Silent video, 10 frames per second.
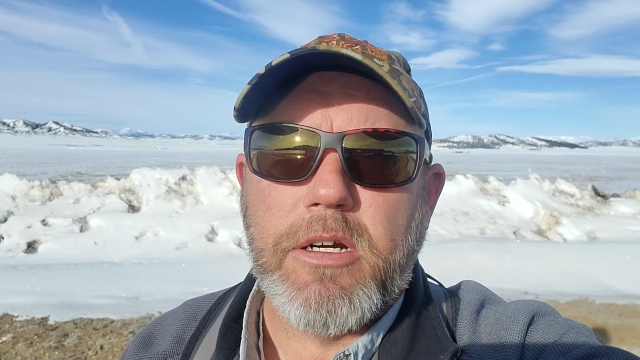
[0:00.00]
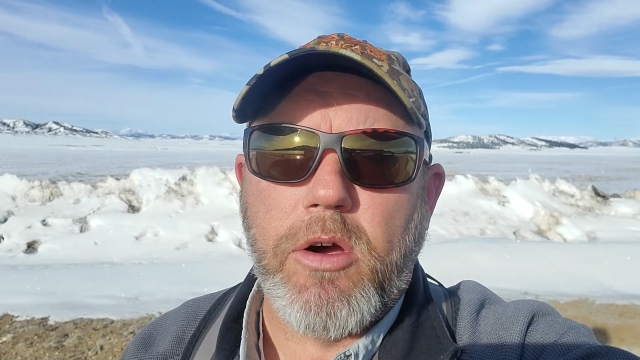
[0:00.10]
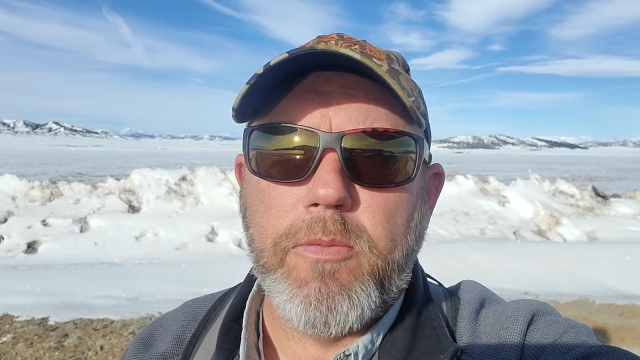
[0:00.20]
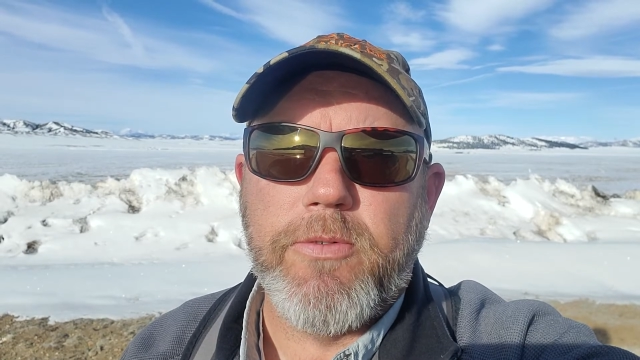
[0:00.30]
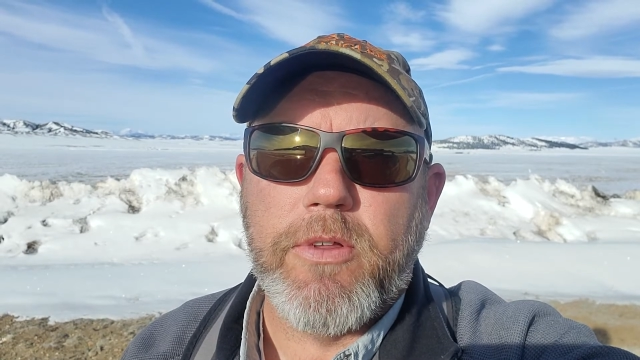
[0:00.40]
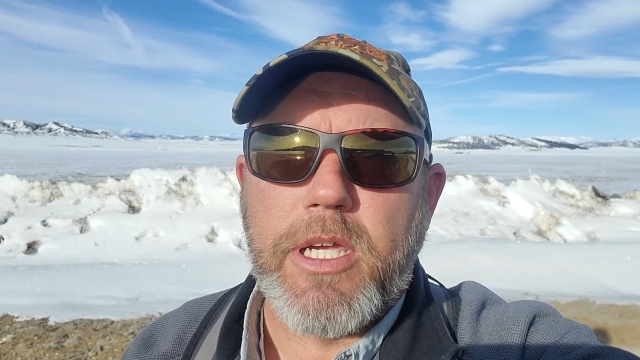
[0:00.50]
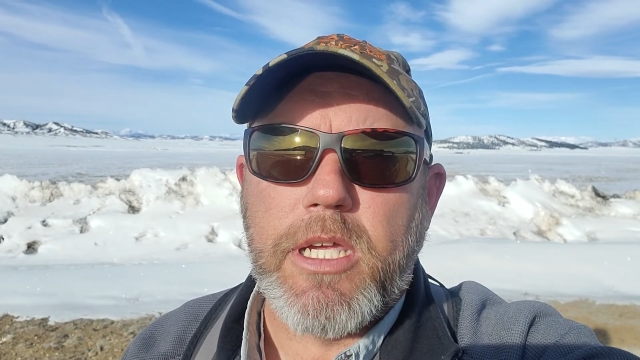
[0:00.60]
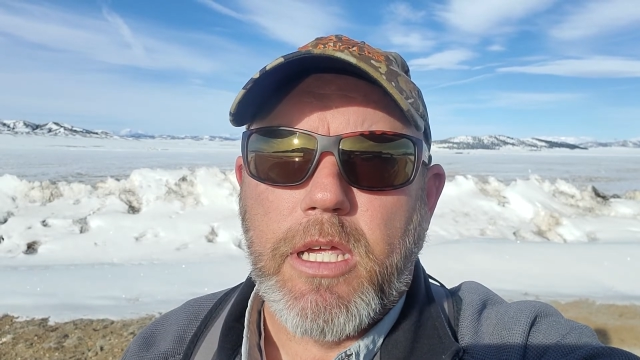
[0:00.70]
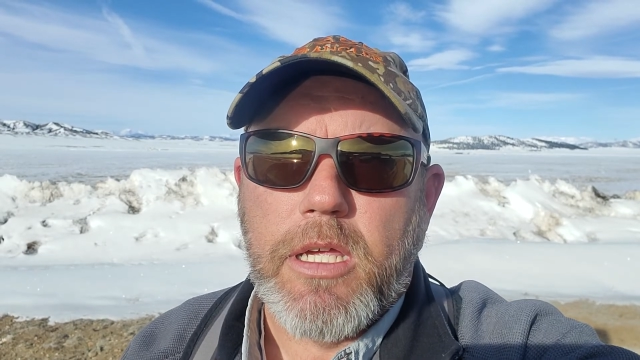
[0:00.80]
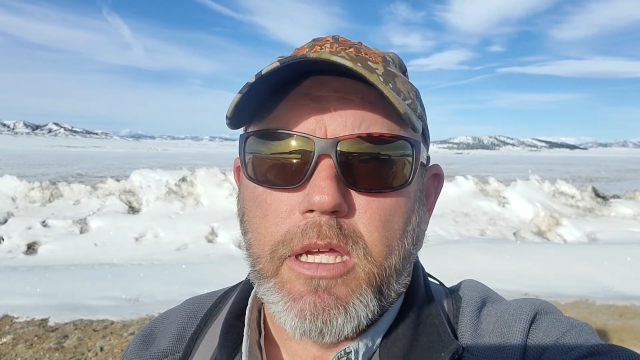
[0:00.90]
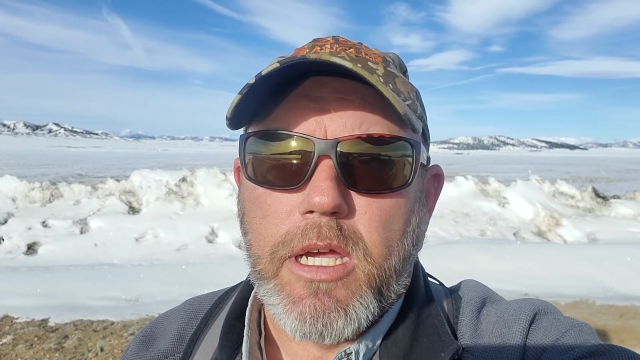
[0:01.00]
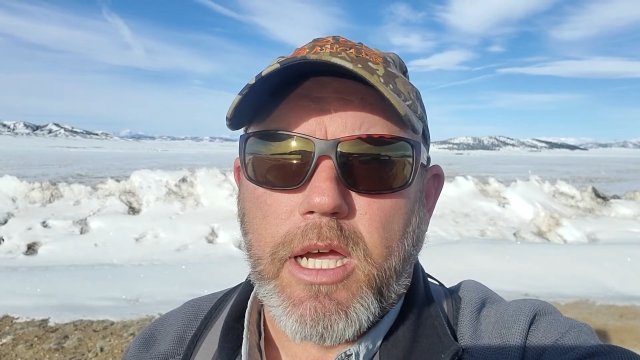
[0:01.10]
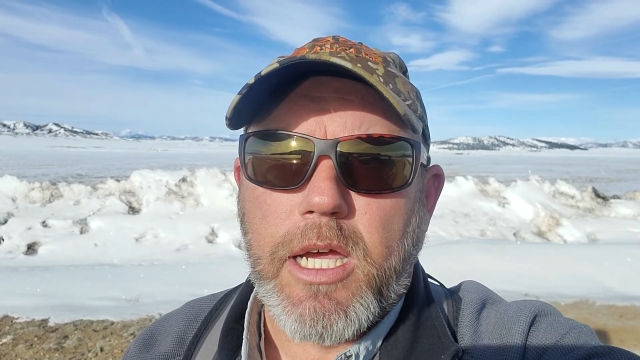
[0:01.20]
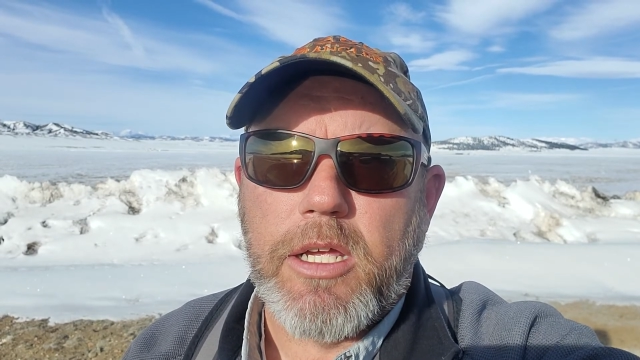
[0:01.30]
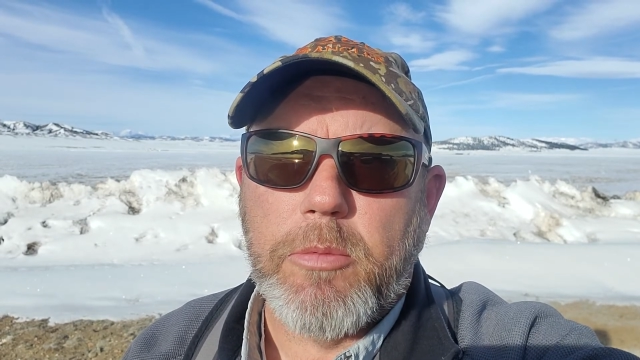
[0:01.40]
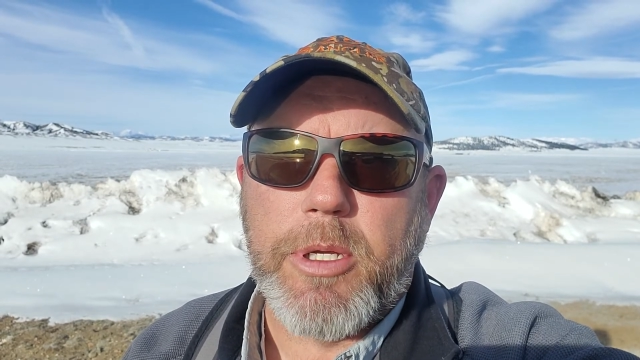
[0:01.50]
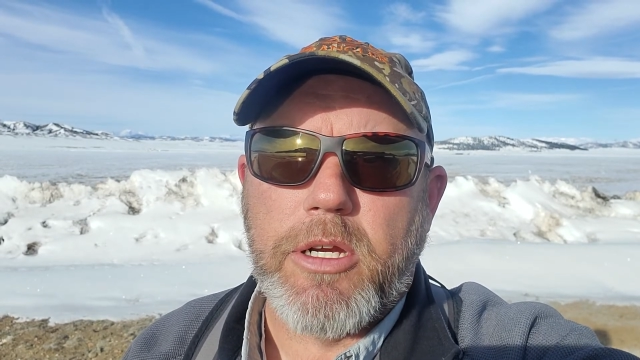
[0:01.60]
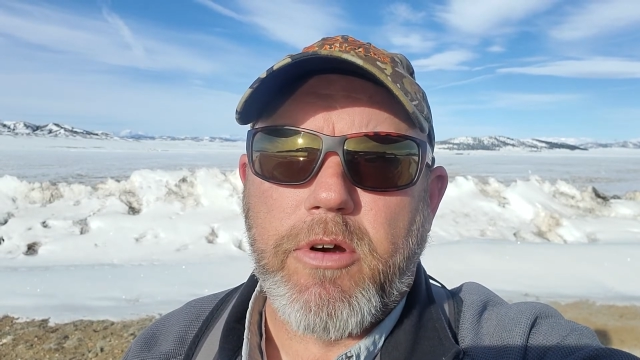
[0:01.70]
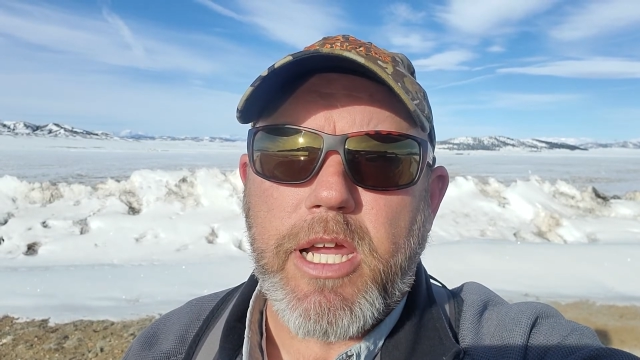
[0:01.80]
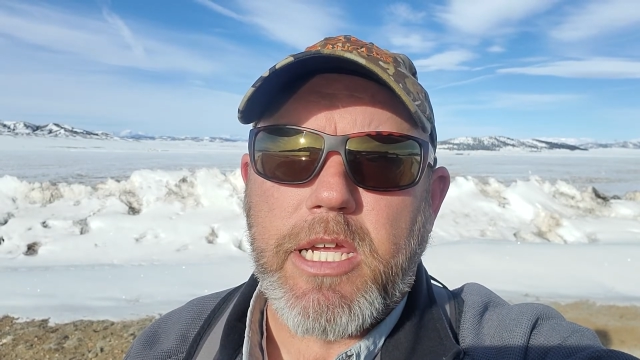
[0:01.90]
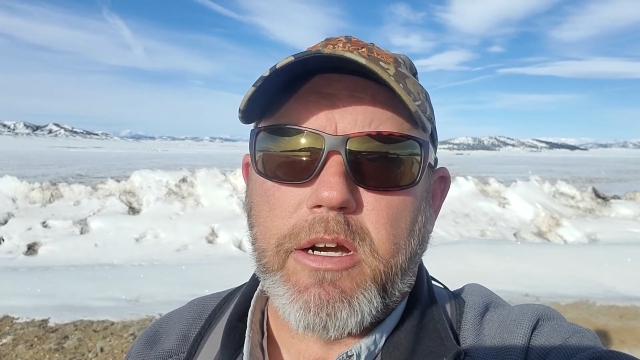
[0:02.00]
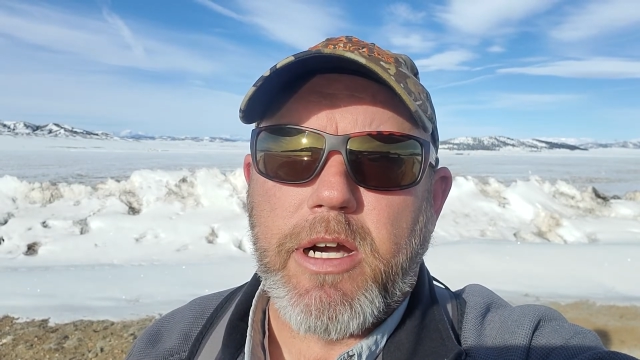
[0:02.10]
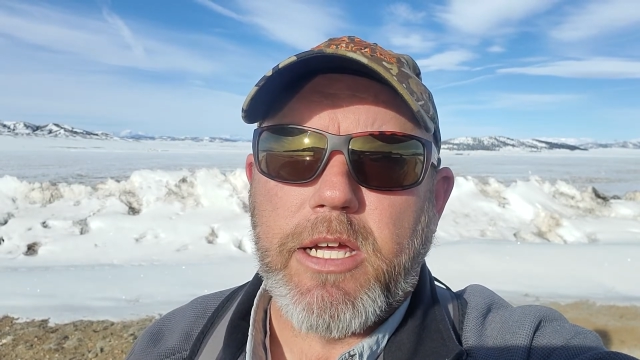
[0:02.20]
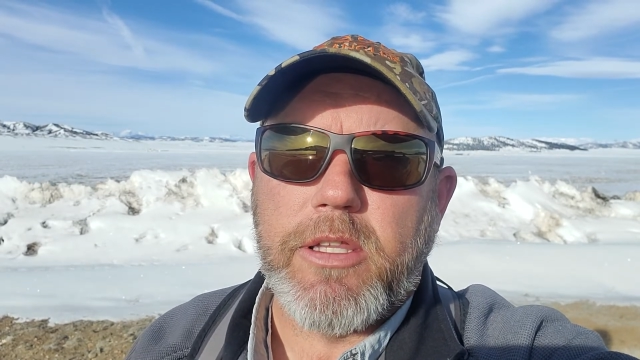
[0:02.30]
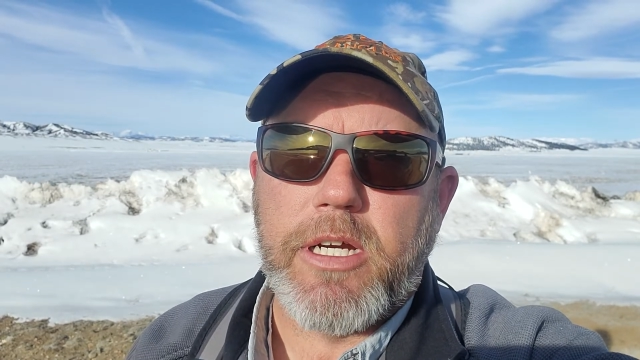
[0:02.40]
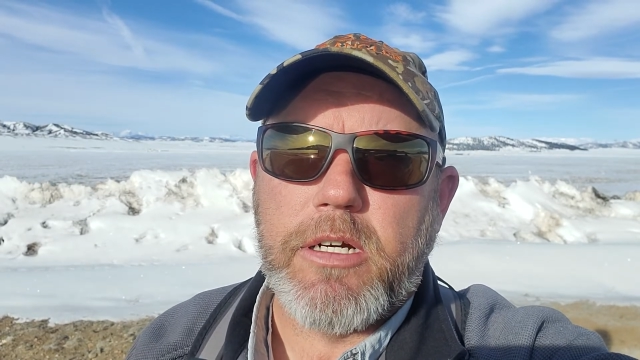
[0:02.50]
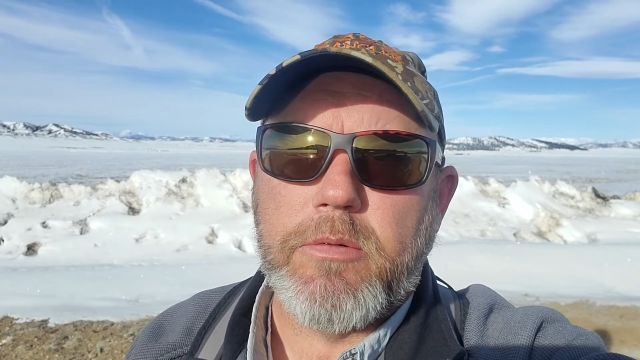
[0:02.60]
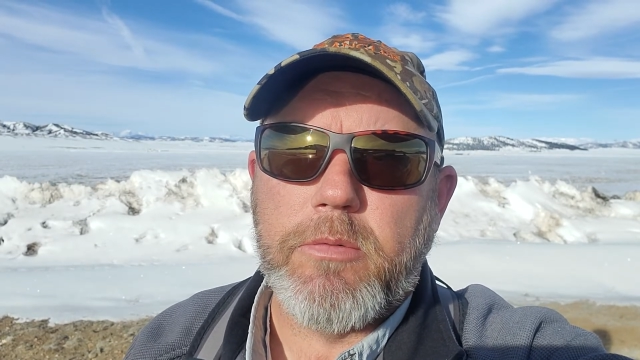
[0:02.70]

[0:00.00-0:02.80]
Hopefully it'll be a great year out there.